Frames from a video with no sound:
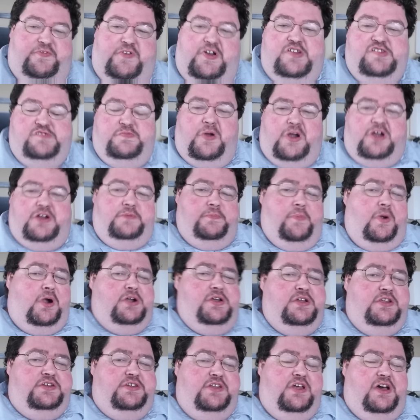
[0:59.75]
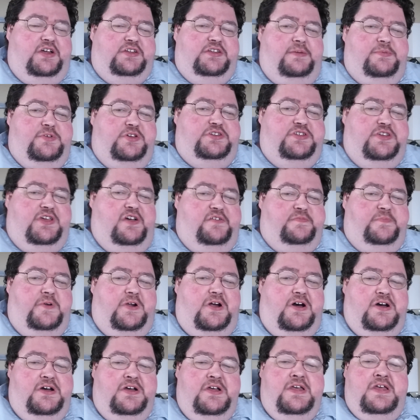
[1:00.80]
friends Mark and Martin at WTF
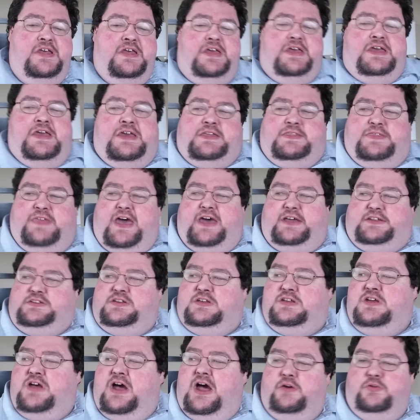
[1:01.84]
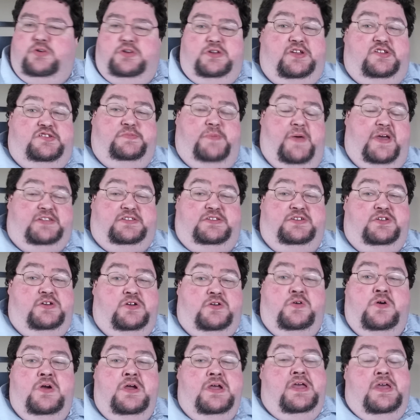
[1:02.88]
Bra that I expect to
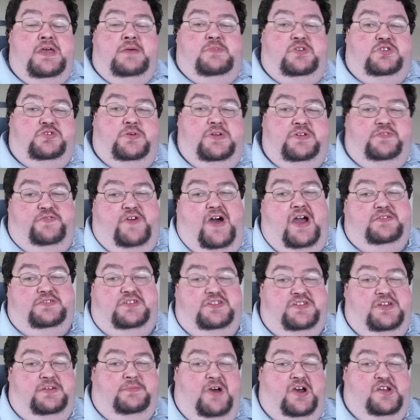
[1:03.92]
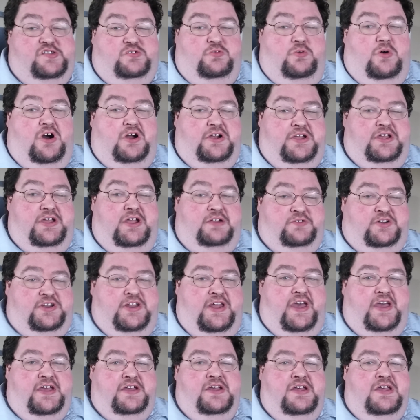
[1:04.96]
do between 5 to 10 miles of walking every
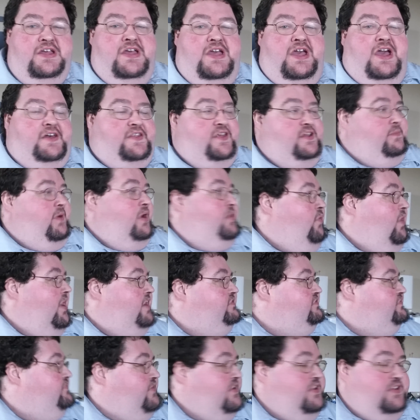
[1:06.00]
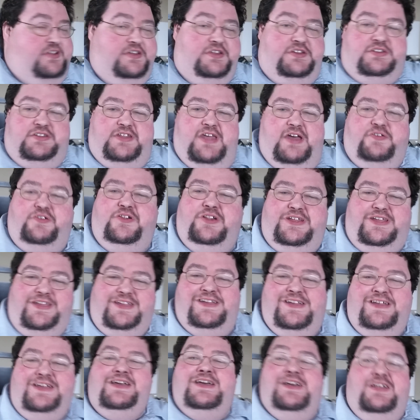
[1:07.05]
day. I think my wife's feet can
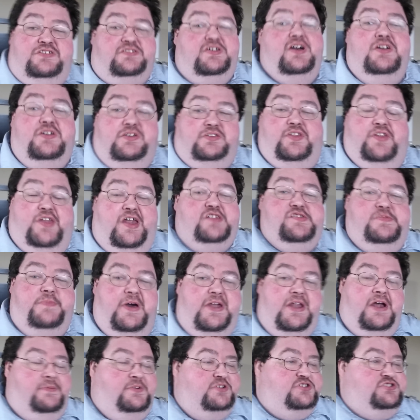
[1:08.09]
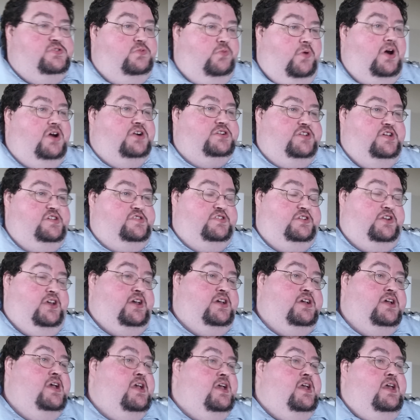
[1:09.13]
definitely tell you that that's about how much she walked
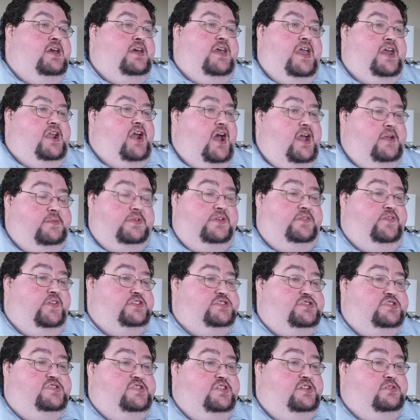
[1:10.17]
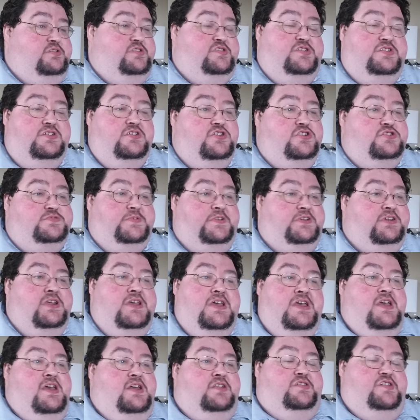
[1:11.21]
yesterday. Anaheim Convention Center was huge, but
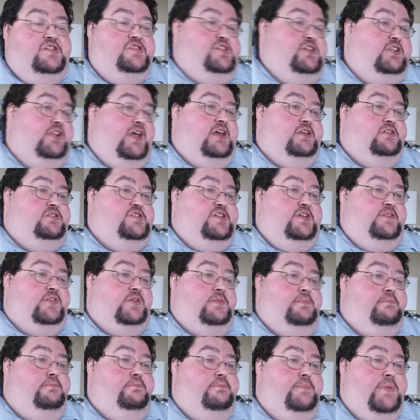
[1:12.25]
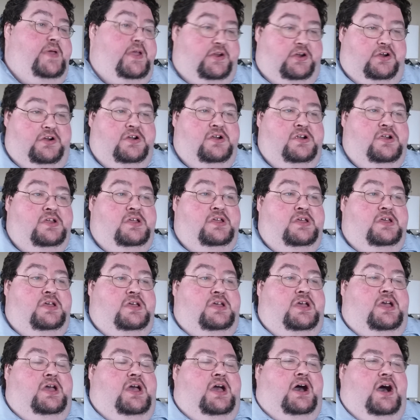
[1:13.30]
Disneyland was even bigger.
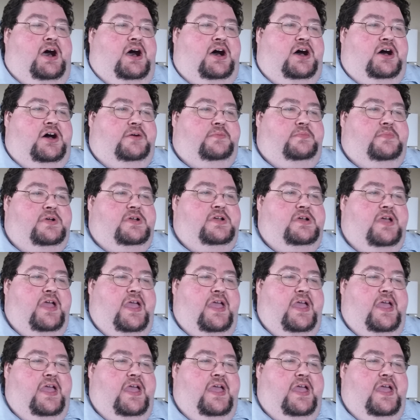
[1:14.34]
And